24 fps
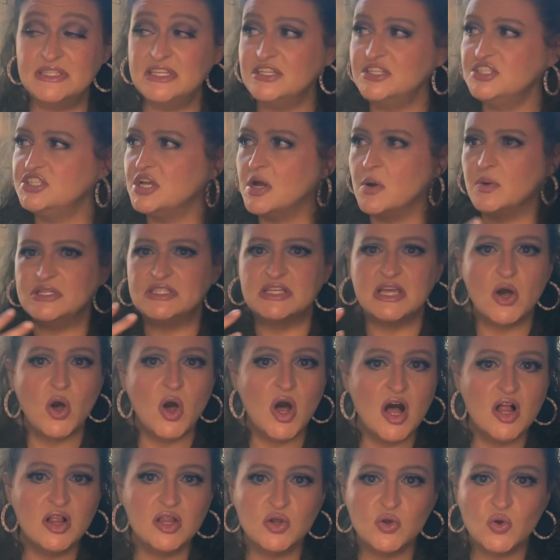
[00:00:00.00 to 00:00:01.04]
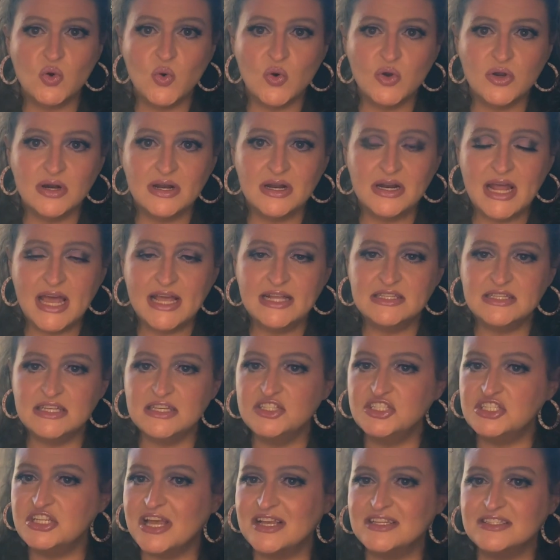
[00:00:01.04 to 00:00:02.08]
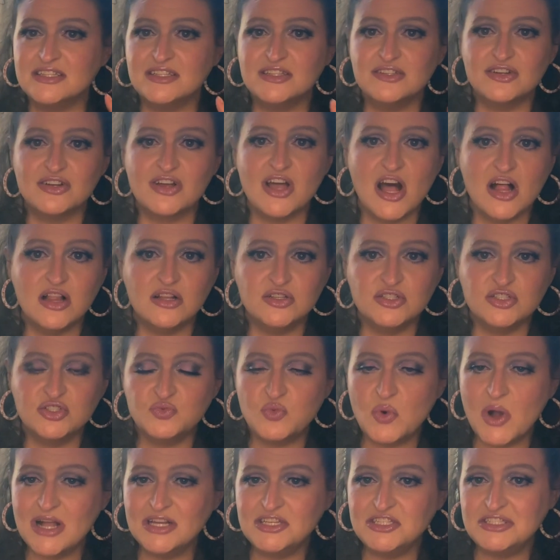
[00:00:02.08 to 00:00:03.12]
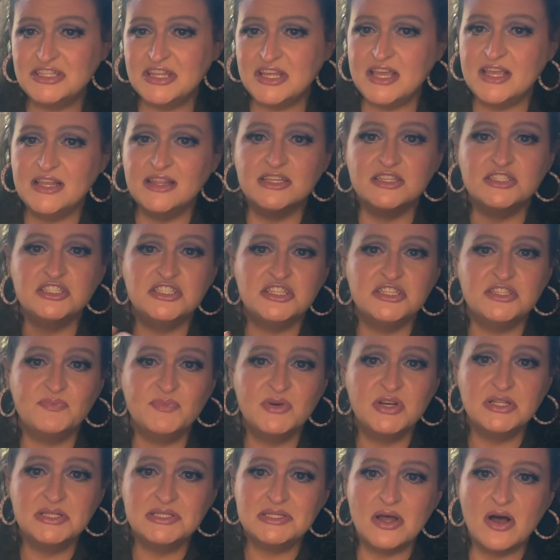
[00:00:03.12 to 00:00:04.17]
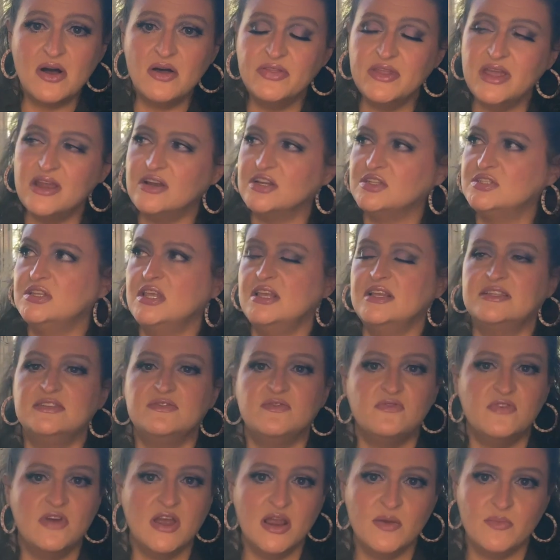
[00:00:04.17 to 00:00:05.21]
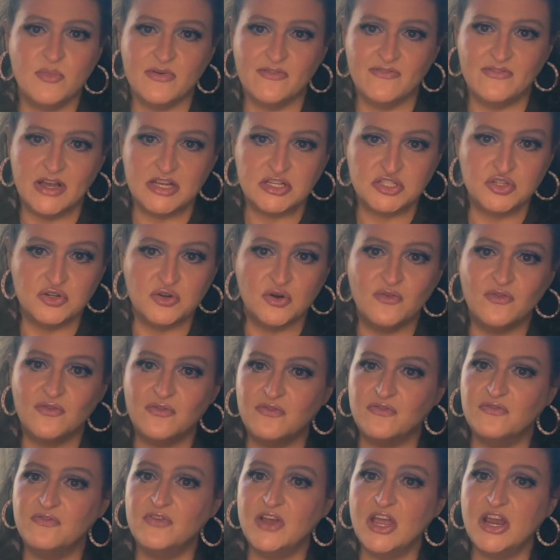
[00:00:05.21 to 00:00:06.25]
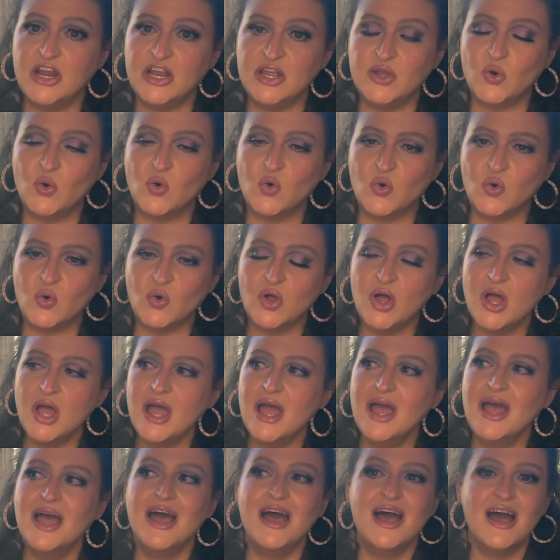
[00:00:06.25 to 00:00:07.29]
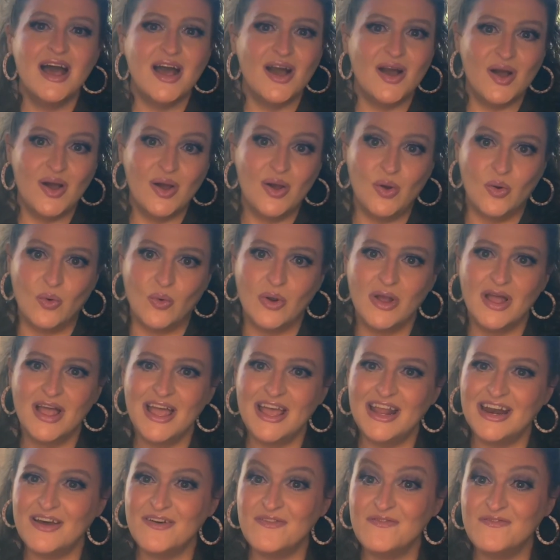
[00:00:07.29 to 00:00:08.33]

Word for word: it. She always color coordinates it. She has a little color swatch thing that she puts on there. It's, it's very professional, very cool. Oh, and a